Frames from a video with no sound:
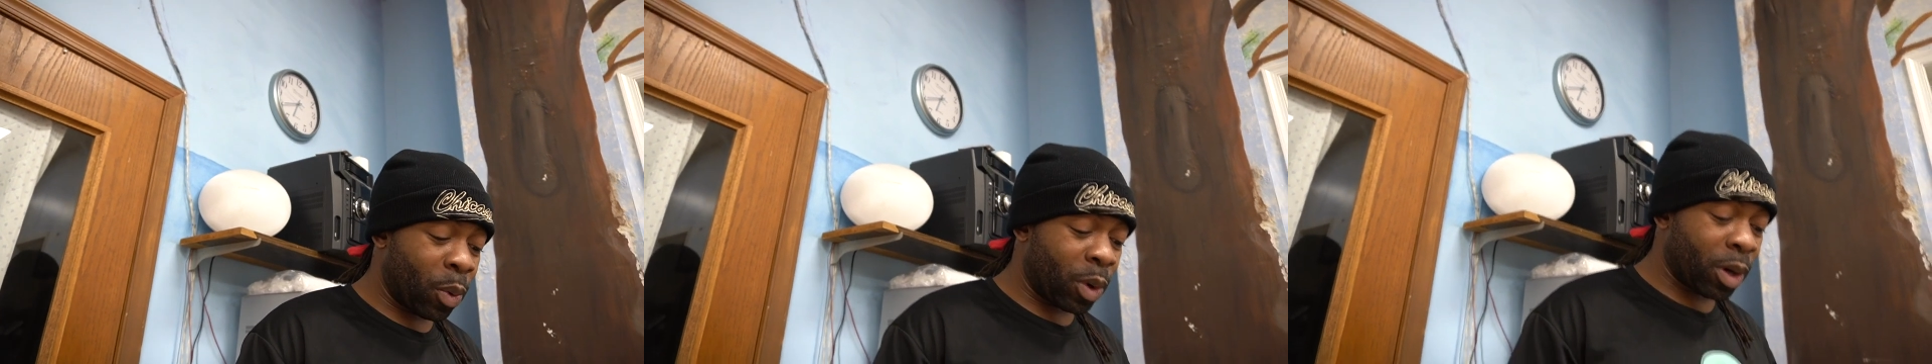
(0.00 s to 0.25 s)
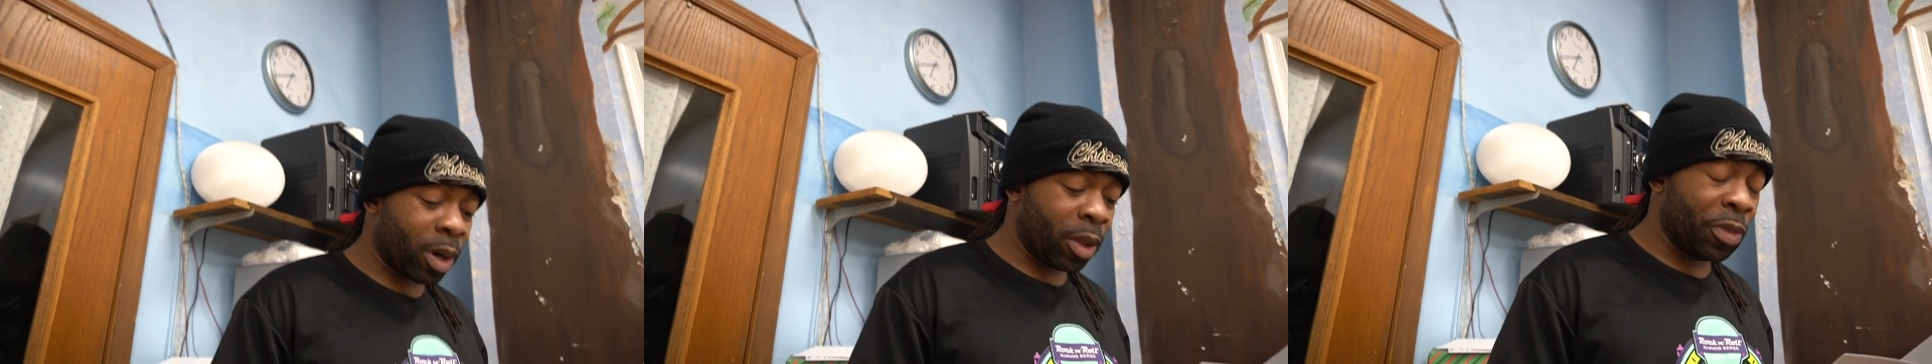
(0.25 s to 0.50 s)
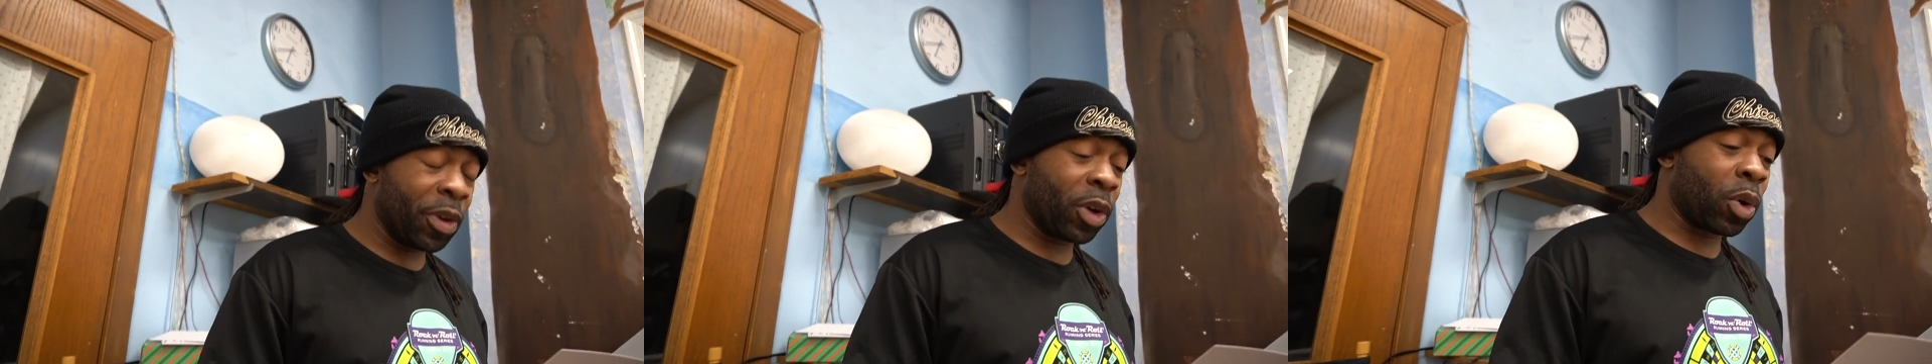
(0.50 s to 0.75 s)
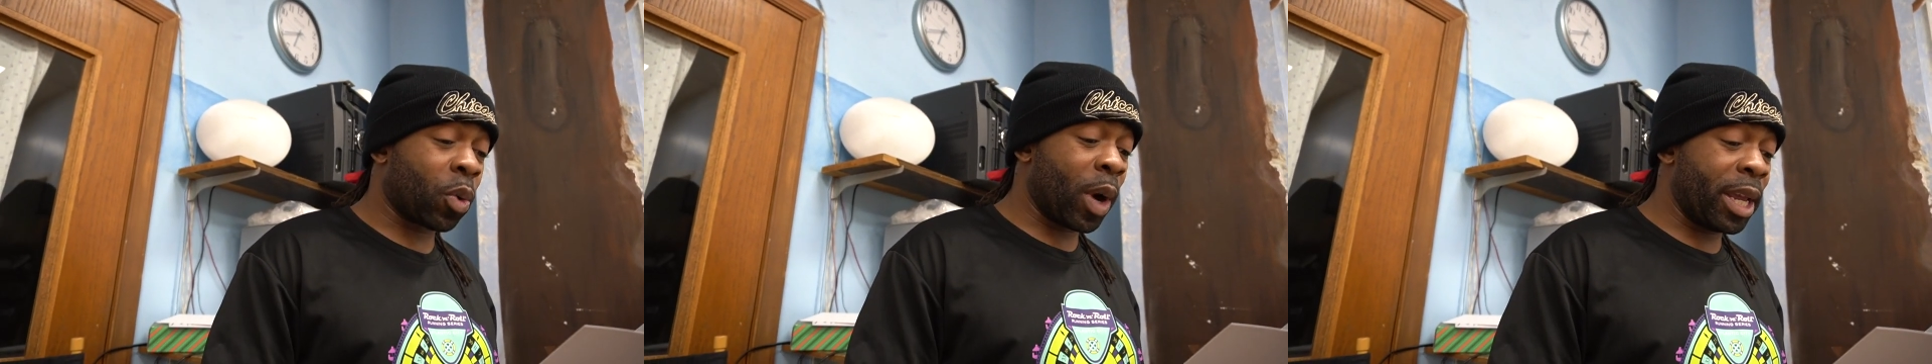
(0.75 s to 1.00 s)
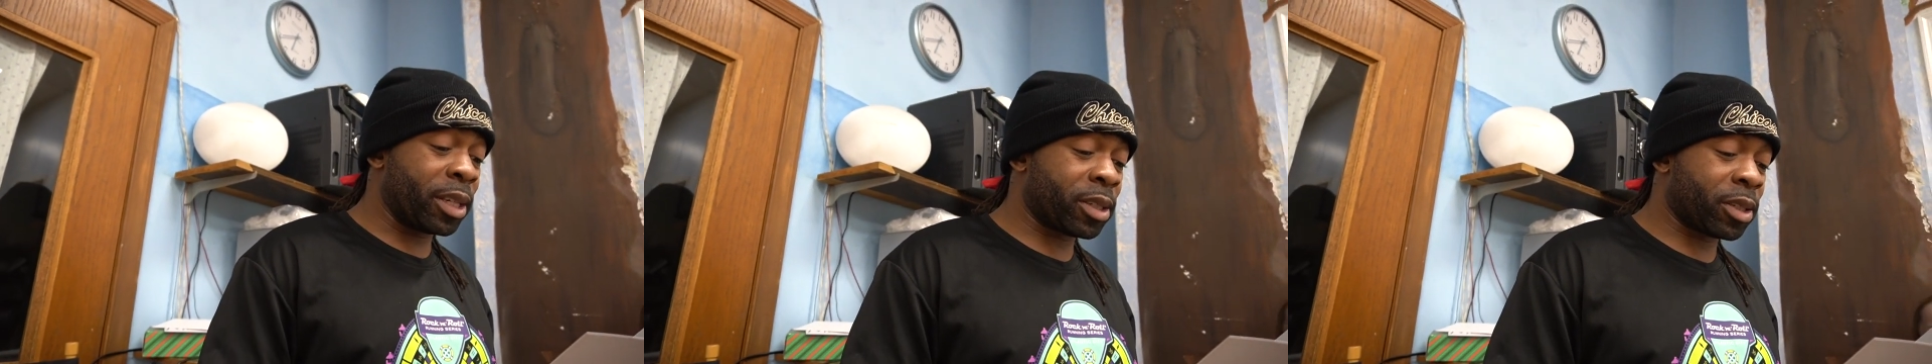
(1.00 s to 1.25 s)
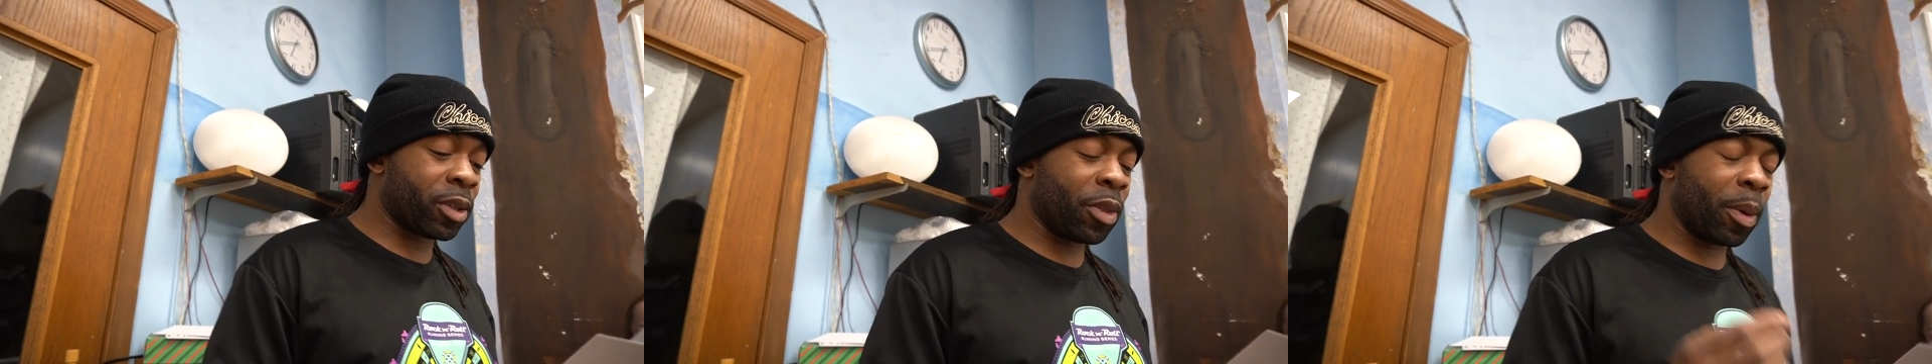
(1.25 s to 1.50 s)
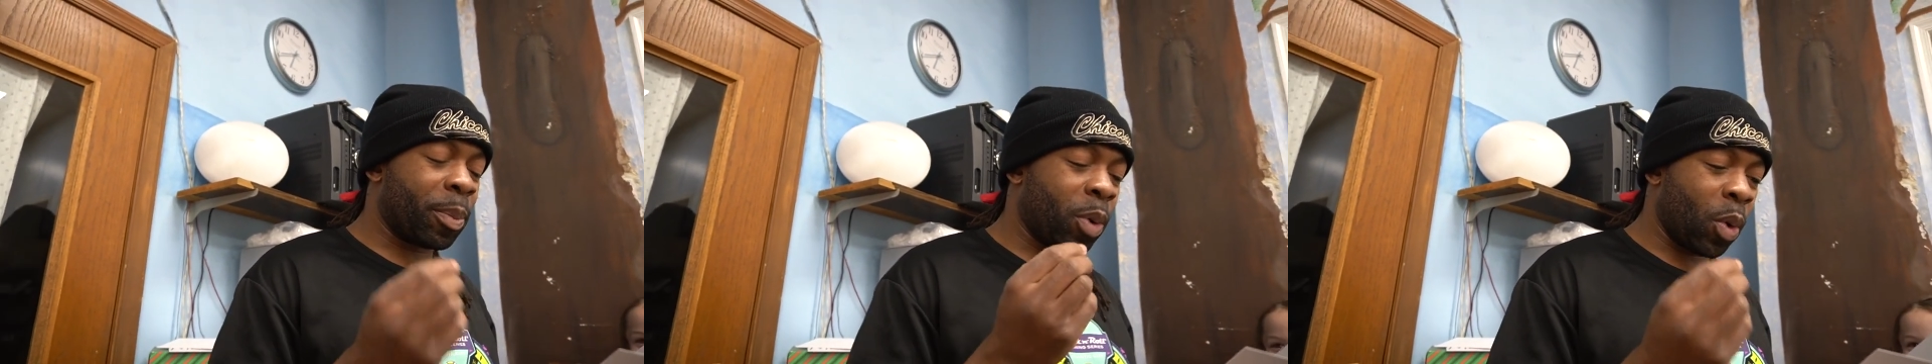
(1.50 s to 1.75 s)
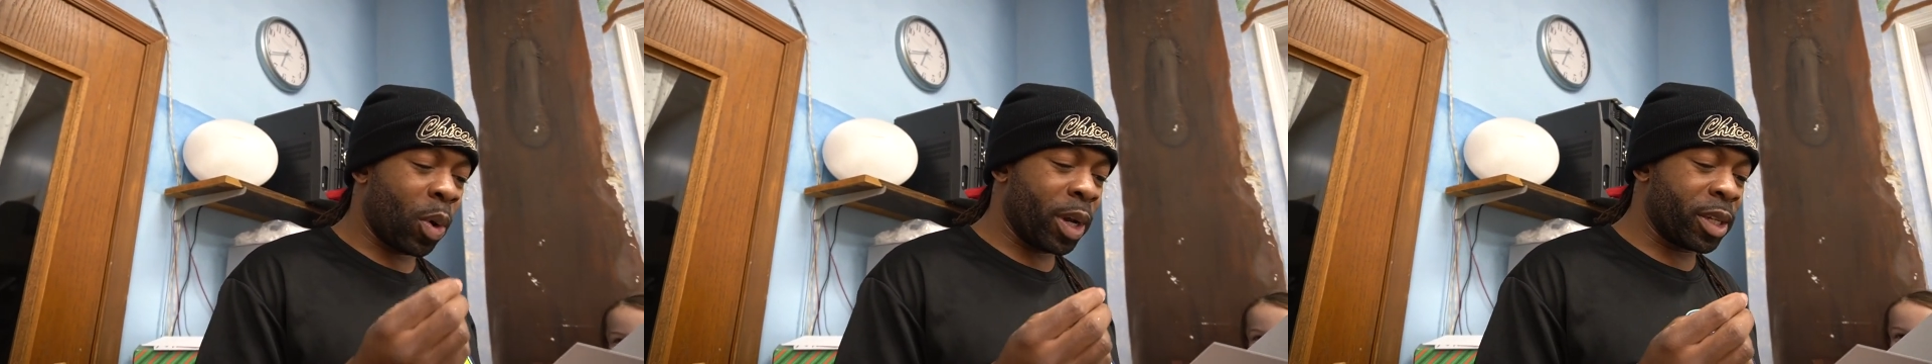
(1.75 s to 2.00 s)
the grace, the
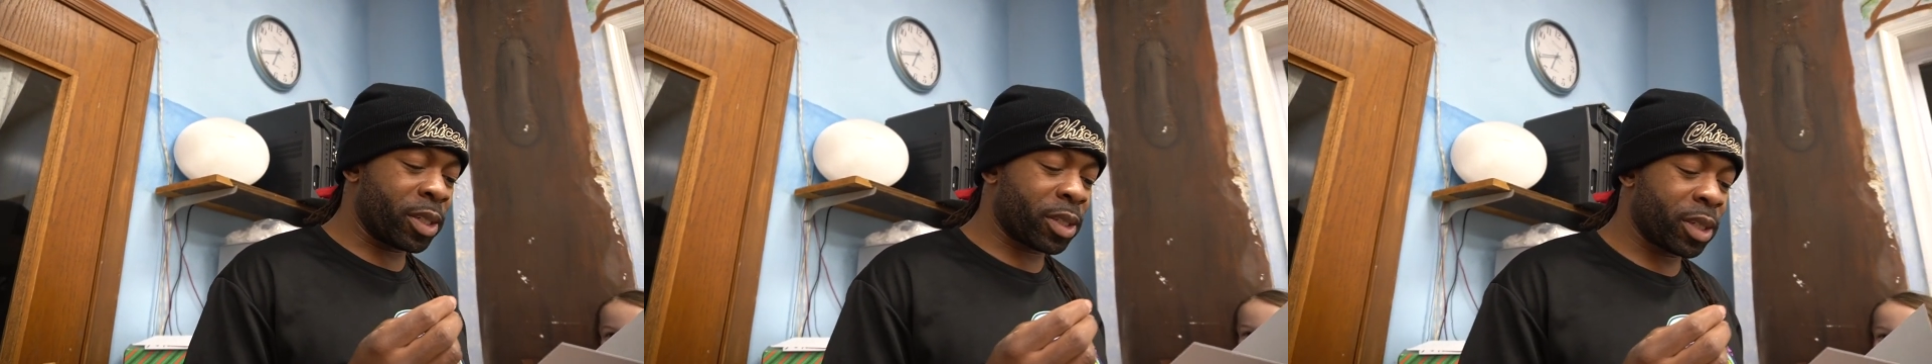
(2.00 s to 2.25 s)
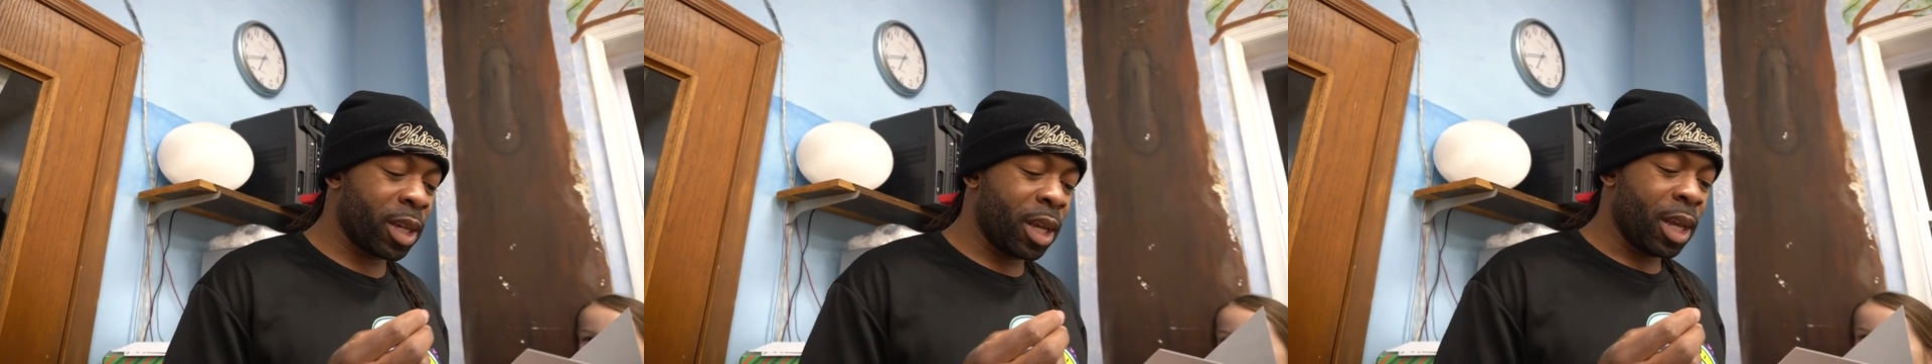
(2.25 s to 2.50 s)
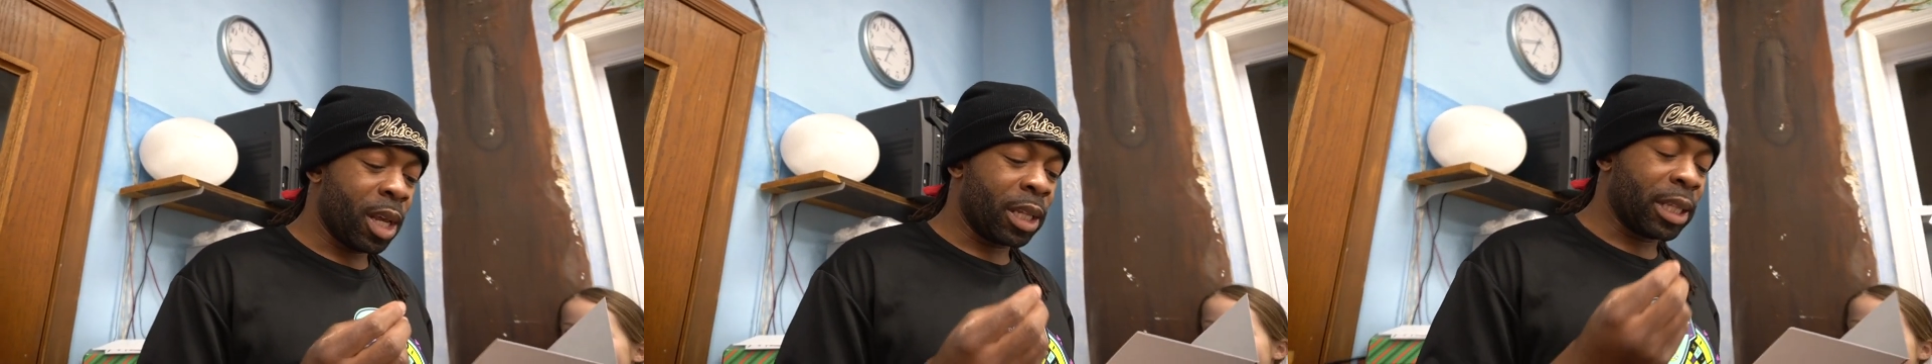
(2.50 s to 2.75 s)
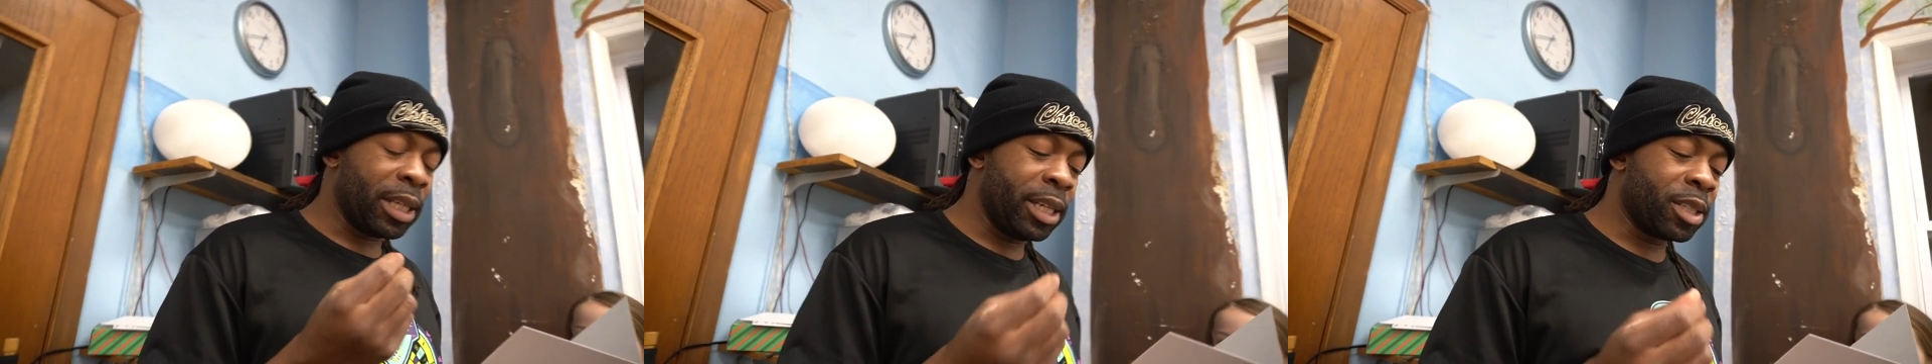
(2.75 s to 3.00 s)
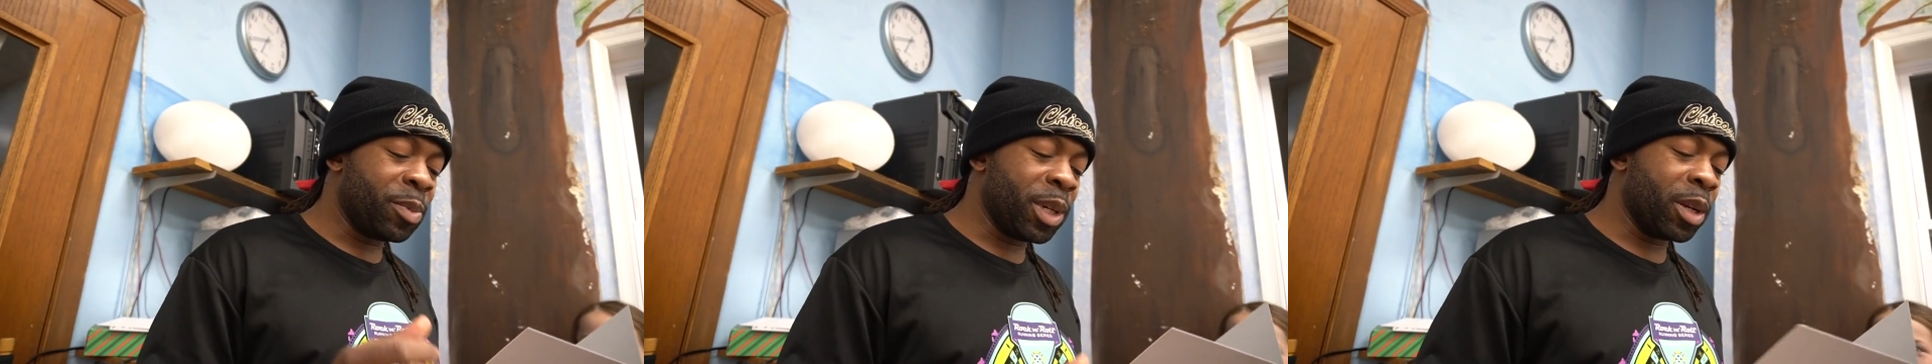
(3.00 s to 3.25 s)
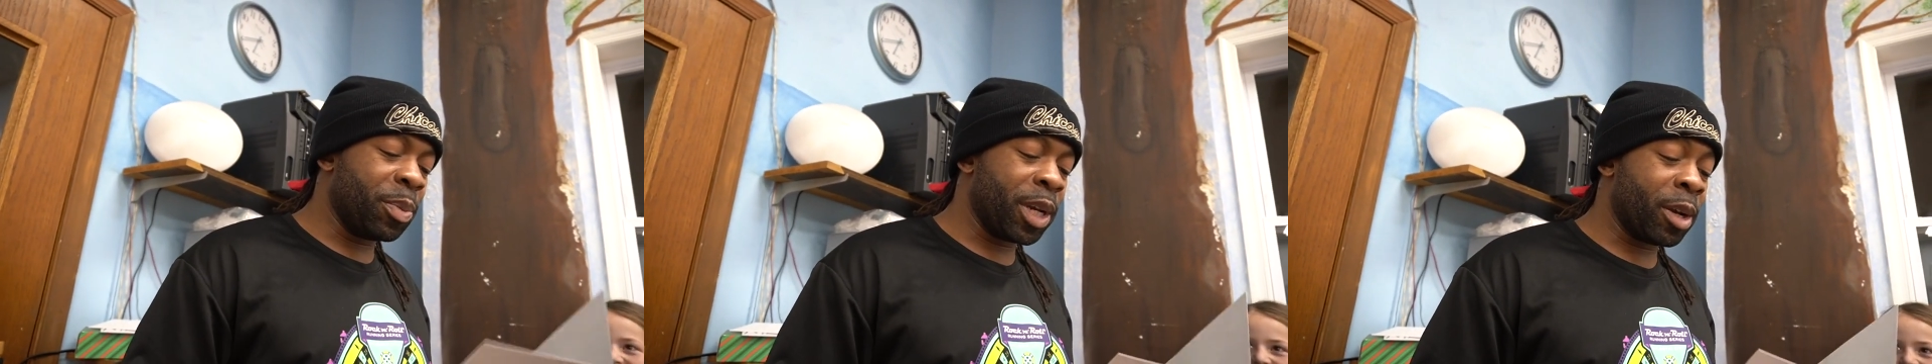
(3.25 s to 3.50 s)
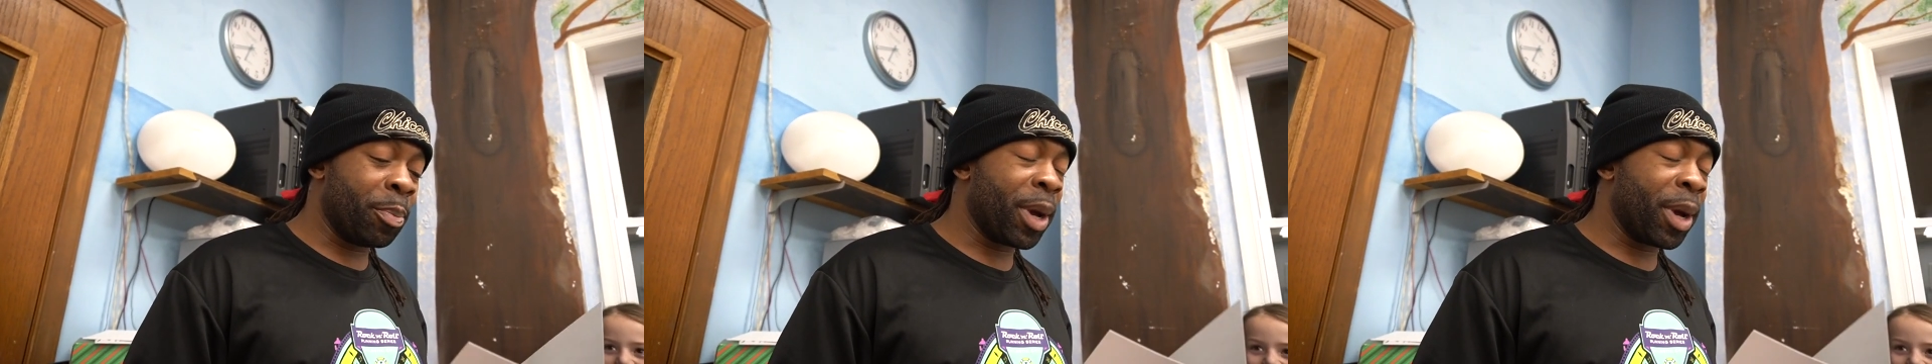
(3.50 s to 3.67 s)
poise leads me to be a